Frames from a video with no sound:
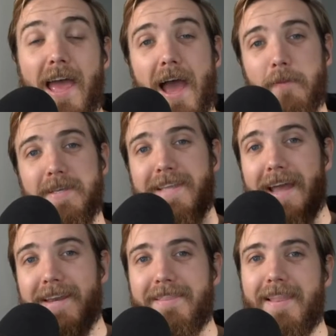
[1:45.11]
and we
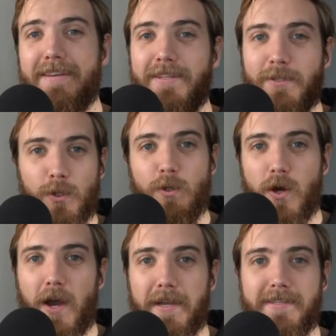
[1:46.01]
stayed in London two
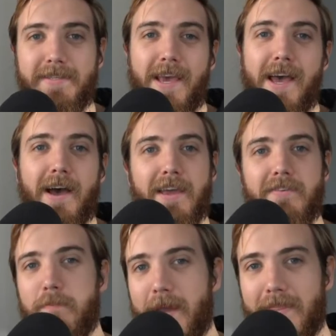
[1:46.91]
nights. I even made